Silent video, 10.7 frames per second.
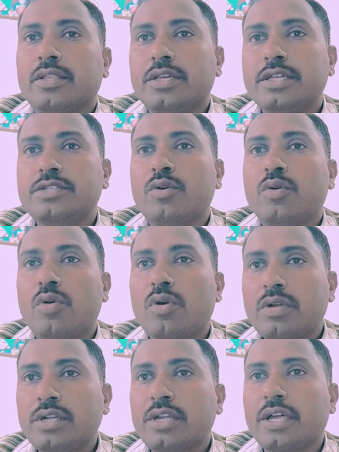his
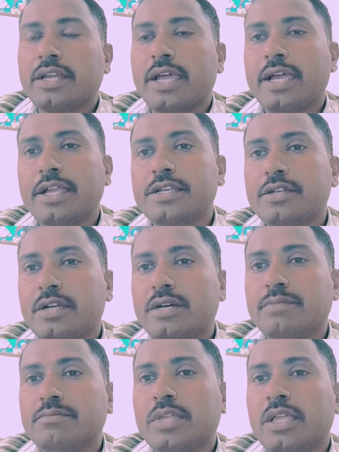own turn had
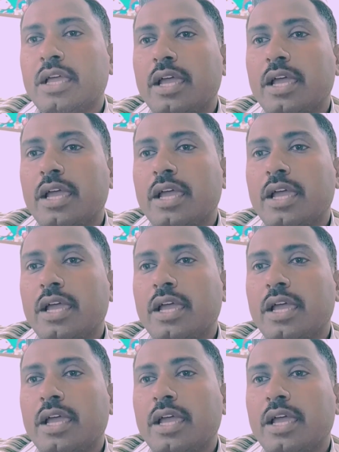come,